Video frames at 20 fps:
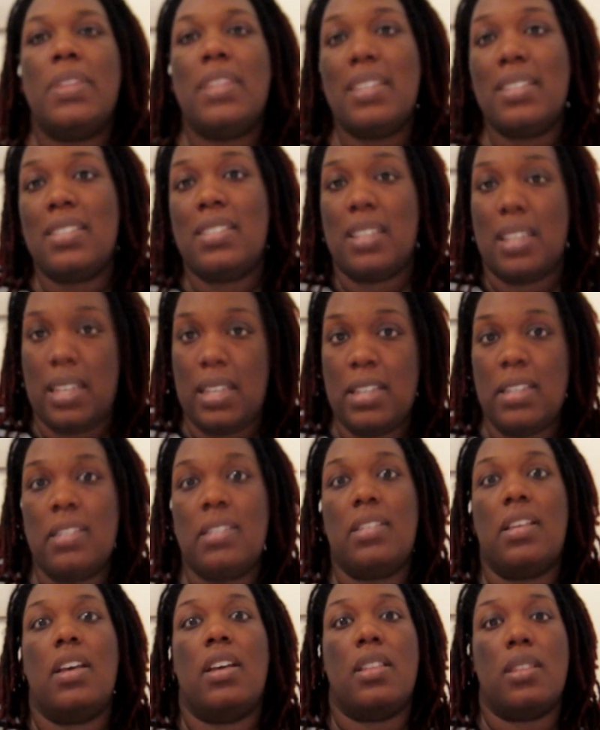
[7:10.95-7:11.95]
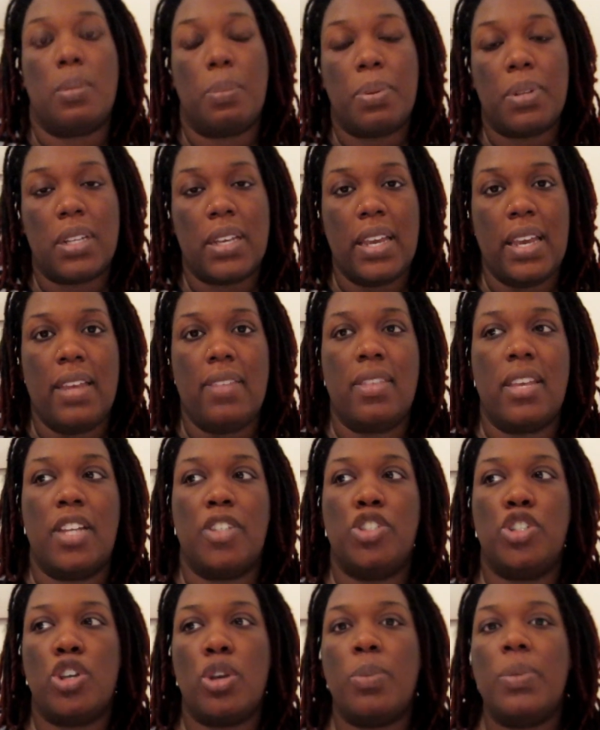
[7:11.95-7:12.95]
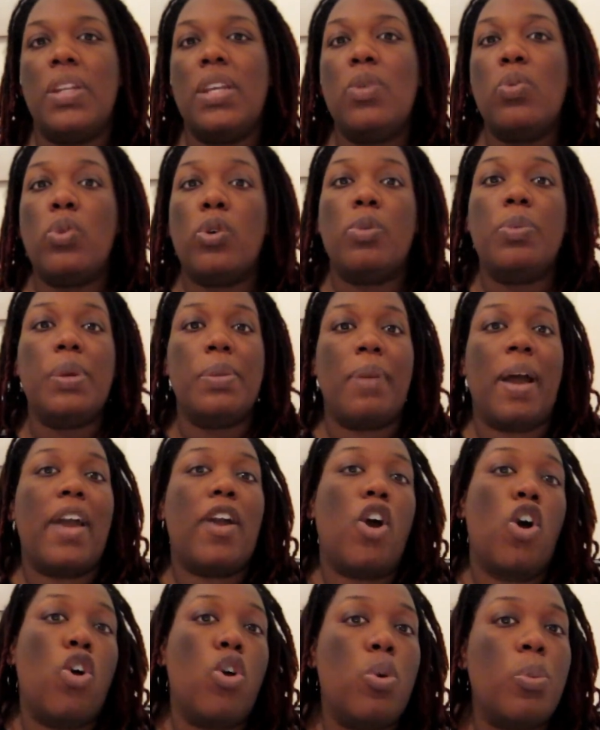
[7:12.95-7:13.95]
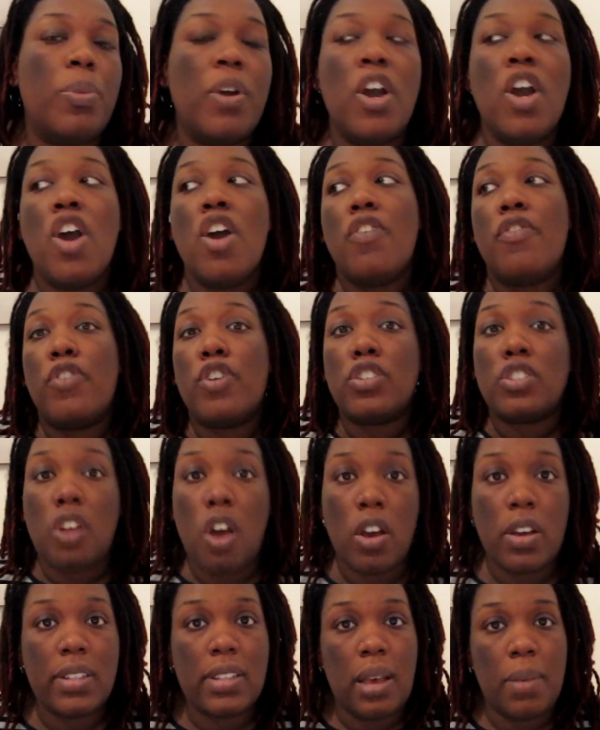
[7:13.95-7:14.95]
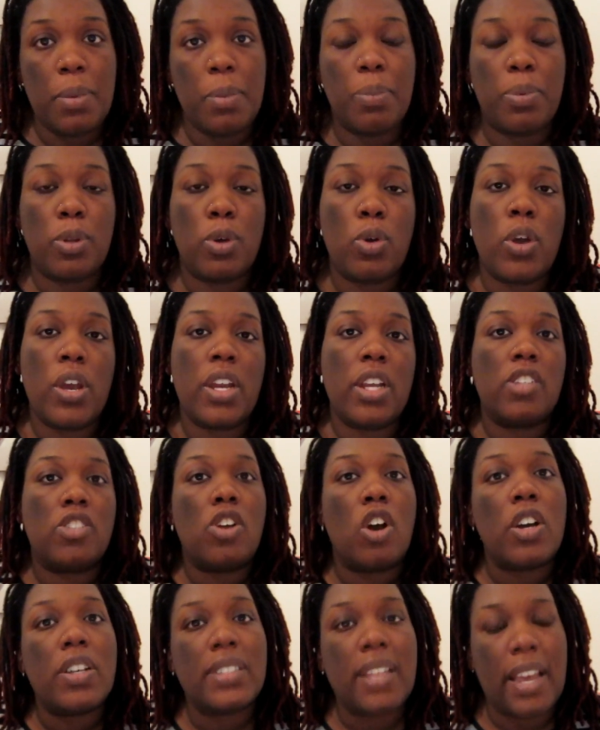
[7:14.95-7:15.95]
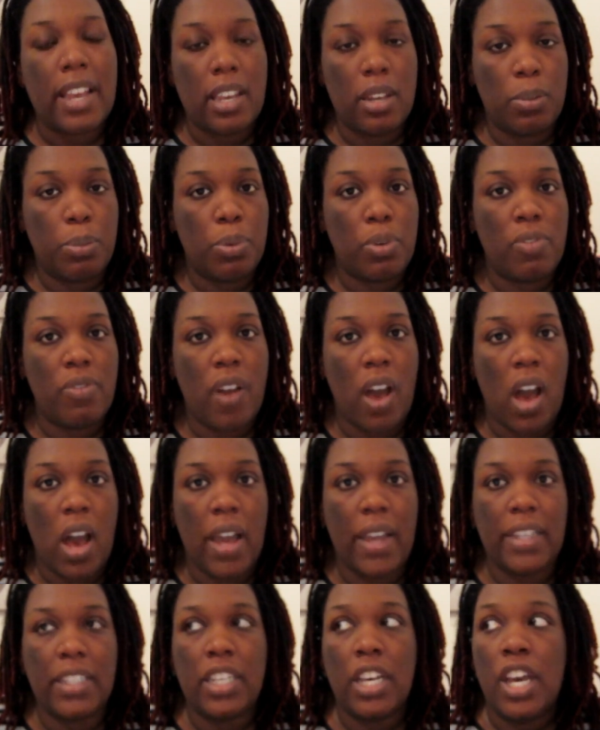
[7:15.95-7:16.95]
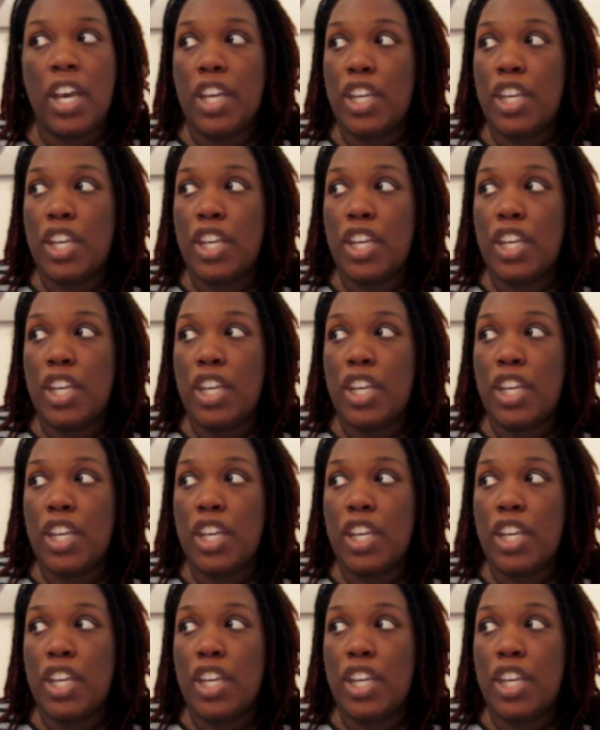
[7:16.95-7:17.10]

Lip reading: This is the plan, that Germany will be my home for as long as I'm employed, as long as I can provide,